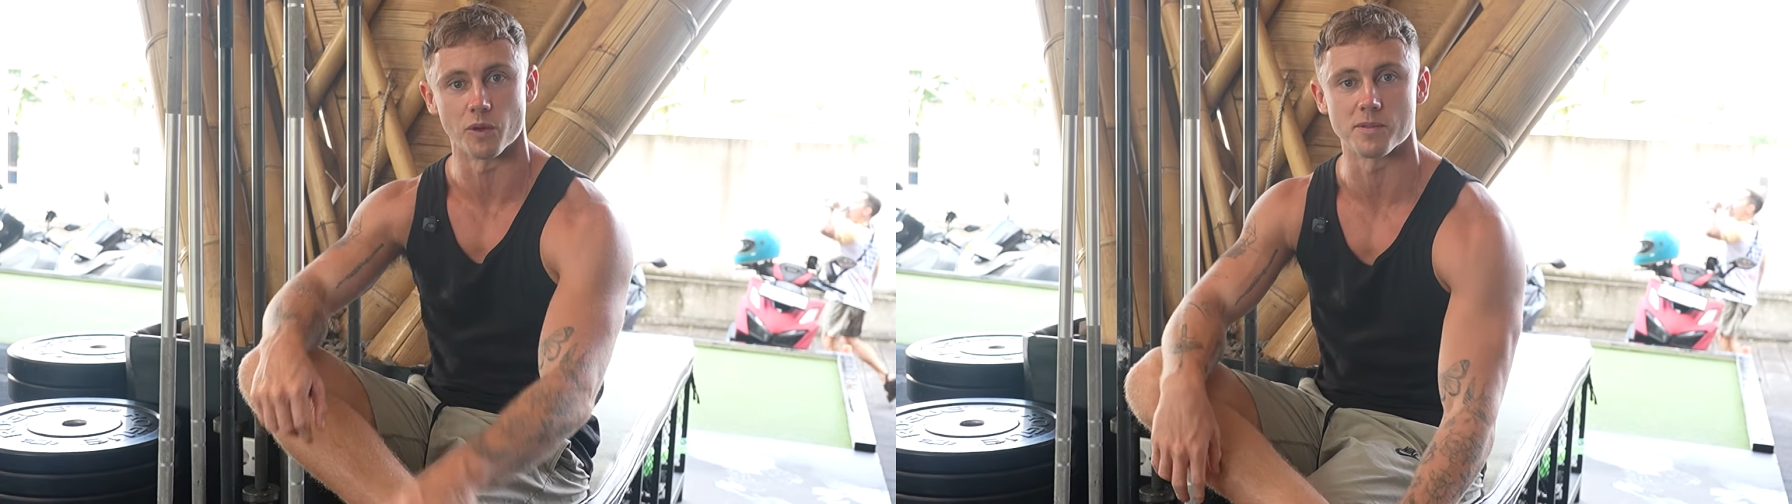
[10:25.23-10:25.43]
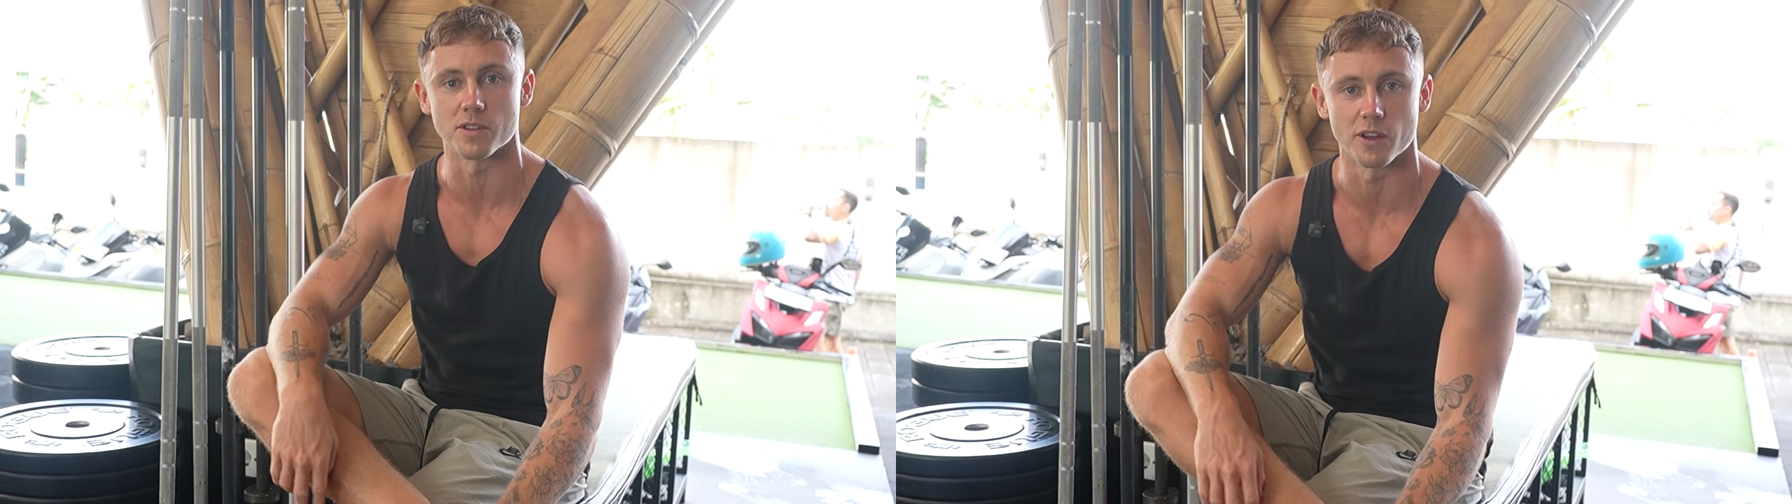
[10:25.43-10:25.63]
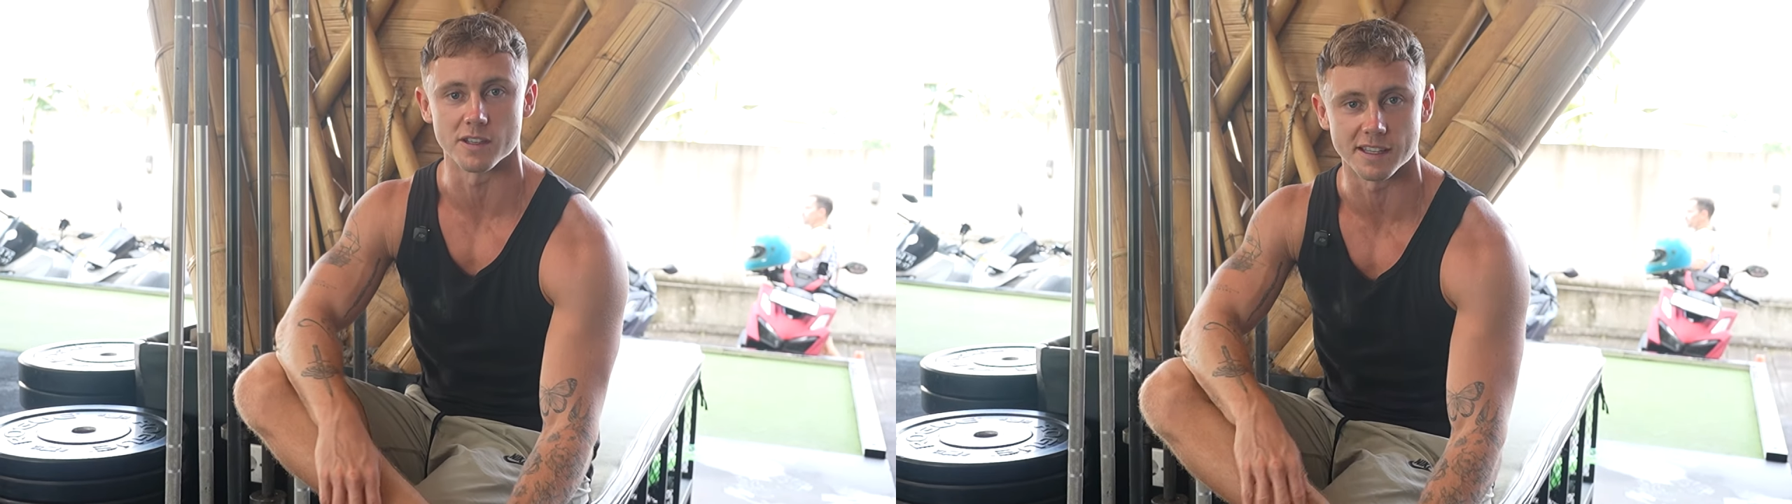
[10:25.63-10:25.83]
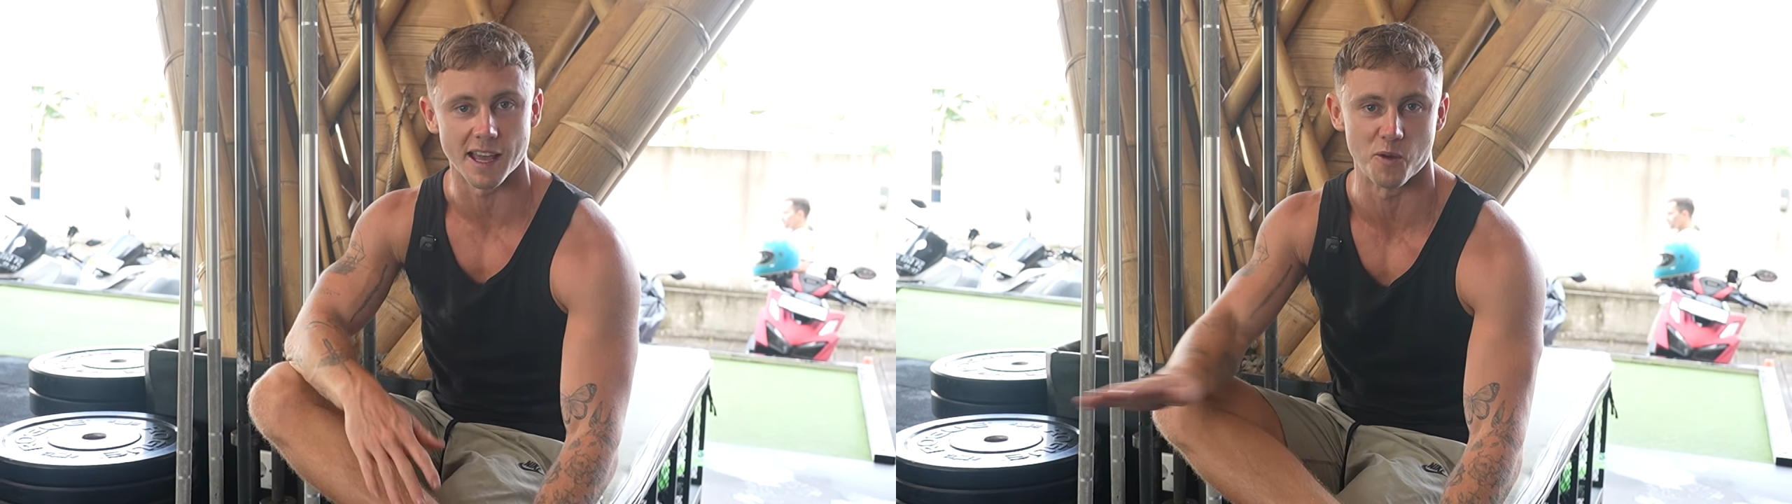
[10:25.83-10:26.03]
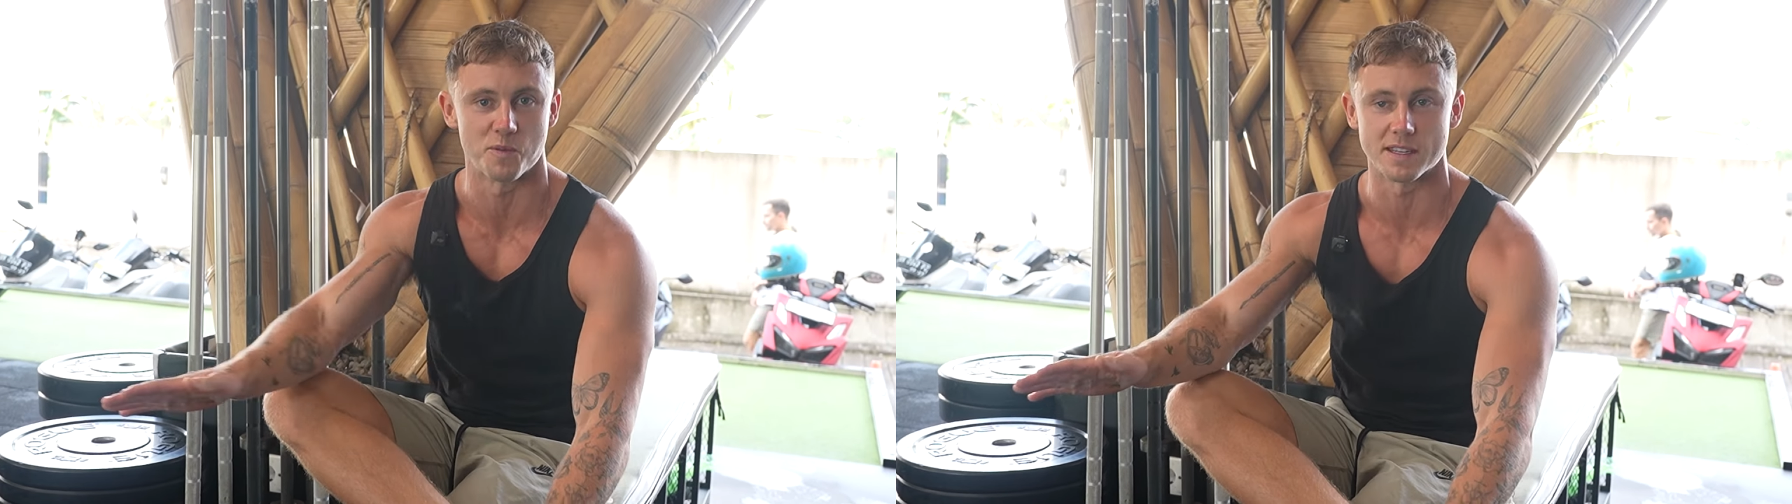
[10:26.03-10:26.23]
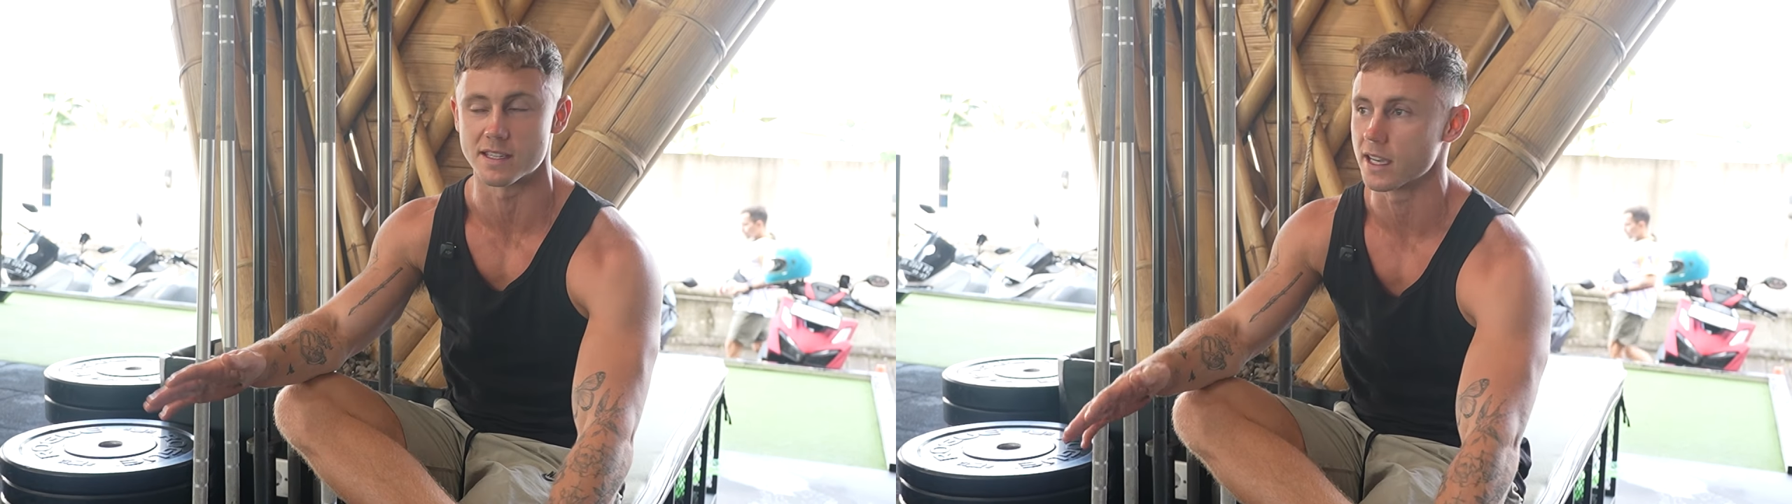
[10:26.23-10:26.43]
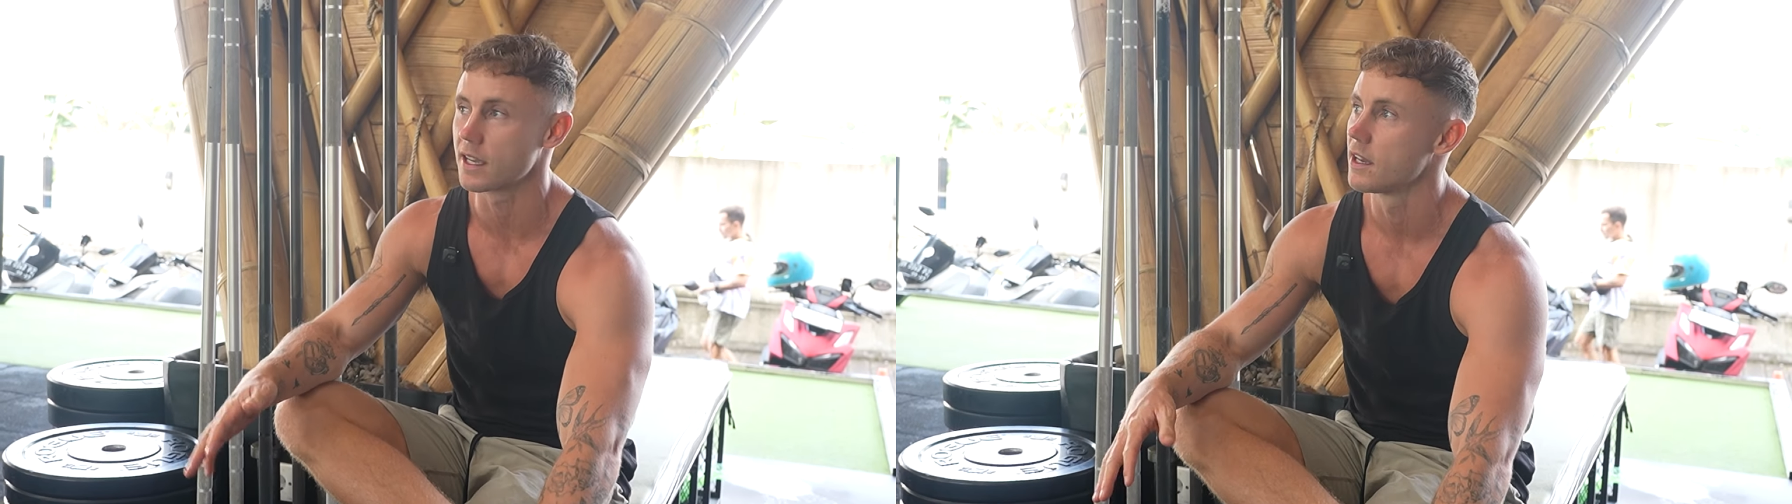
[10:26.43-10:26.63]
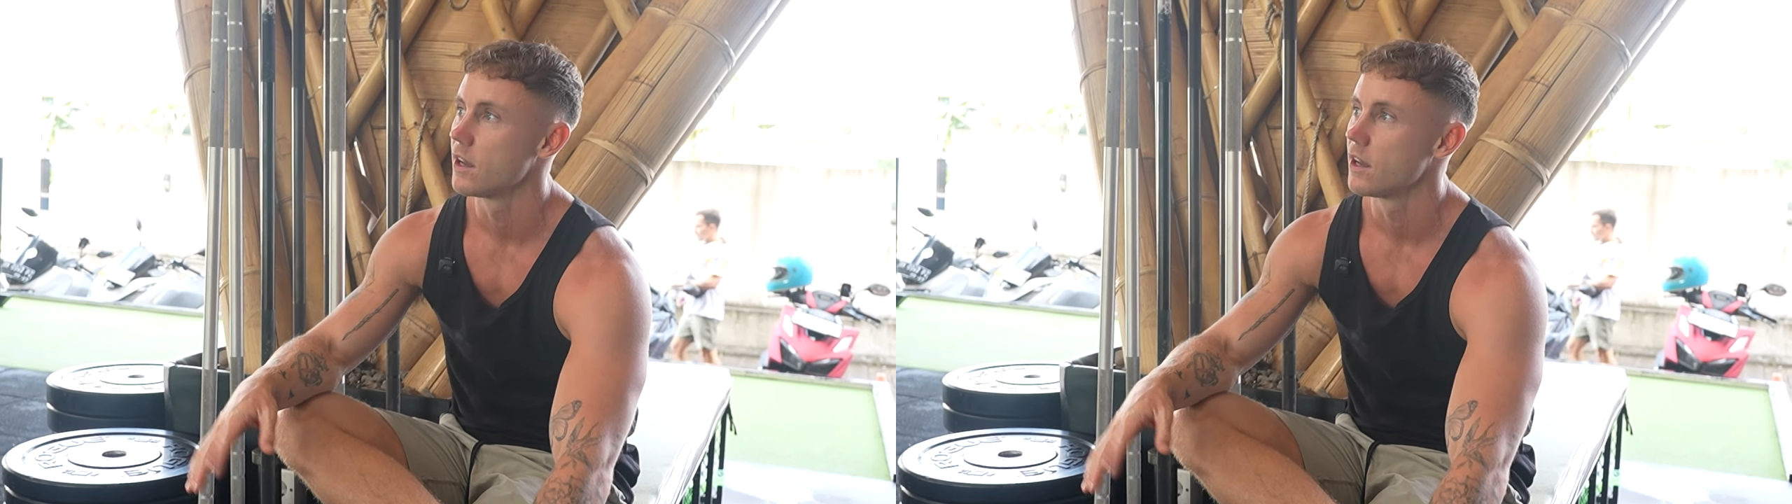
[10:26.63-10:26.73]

reps of those. Like that would be sick.